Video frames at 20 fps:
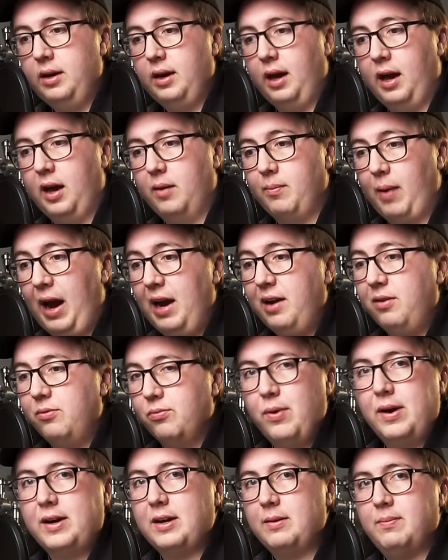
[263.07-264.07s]
I
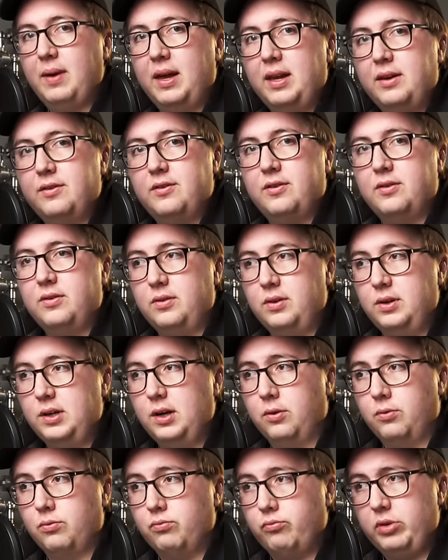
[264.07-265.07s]
recommend
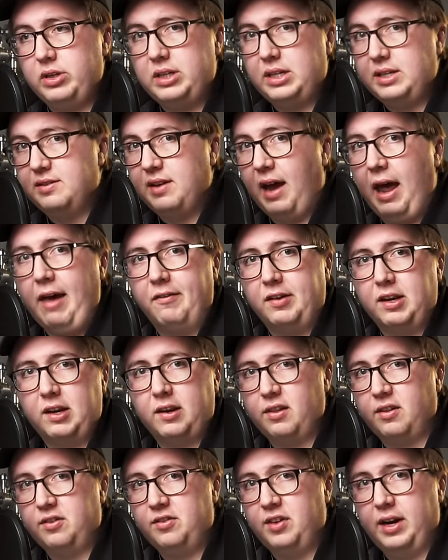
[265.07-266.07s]
really diving into
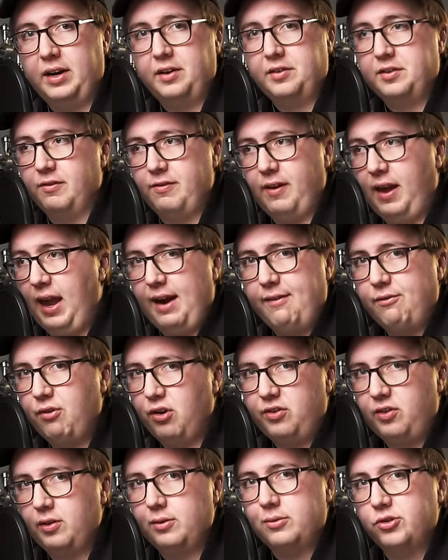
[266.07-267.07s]
the settings of every
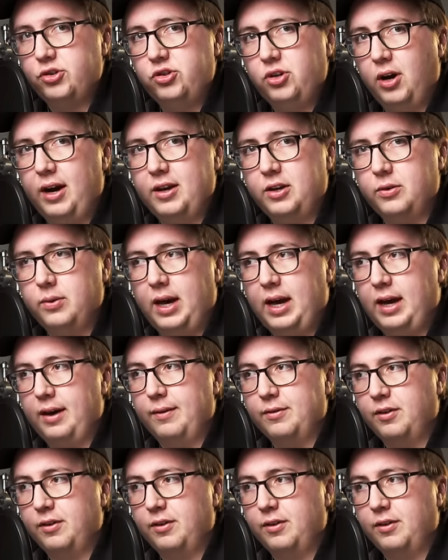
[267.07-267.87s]
single shot you have,